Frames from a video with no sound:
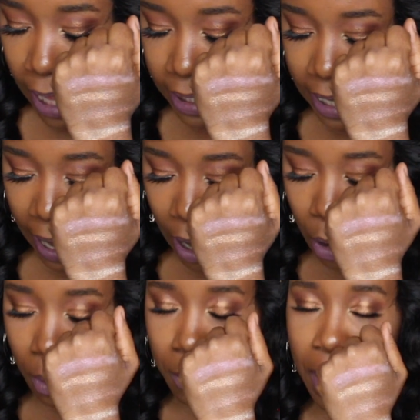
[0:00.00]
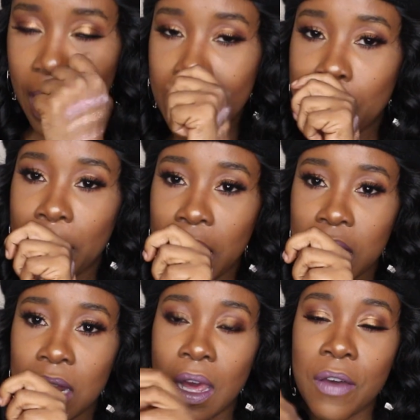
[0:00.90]
Now, my
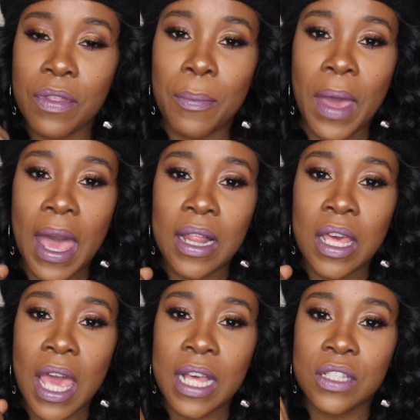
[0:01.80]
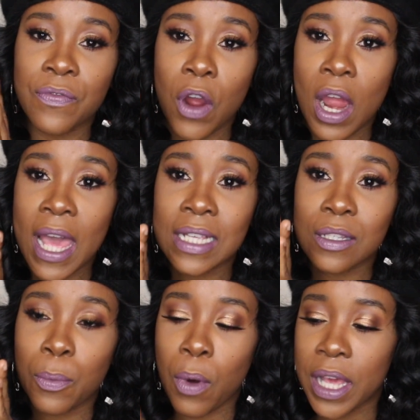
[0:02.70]
opinion of the palette as far as
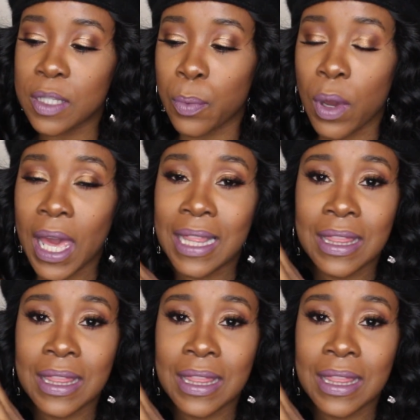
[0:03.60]
the price point, I